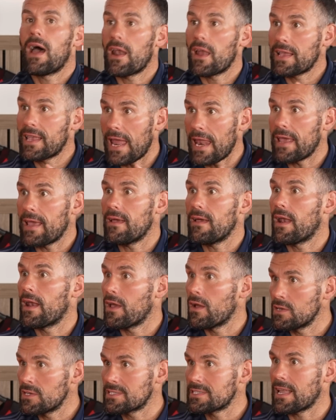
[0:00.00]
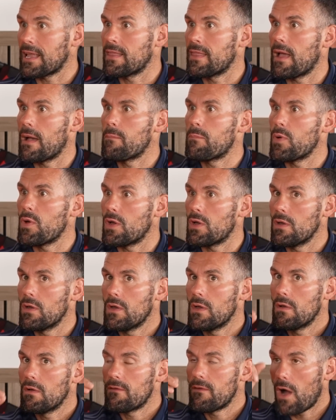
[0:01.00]
and I get it, and I understand that, but
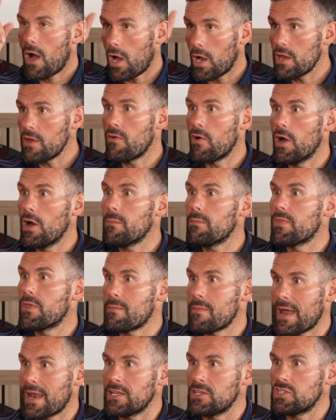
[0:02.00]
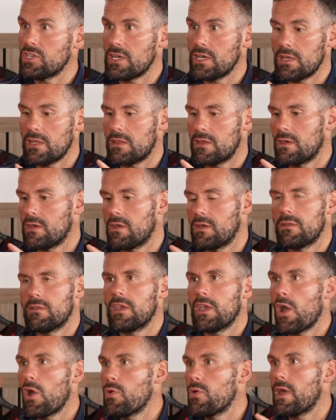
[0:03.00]
higher up, the manager,
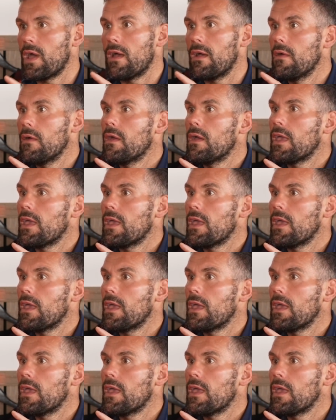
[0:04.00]
the owner,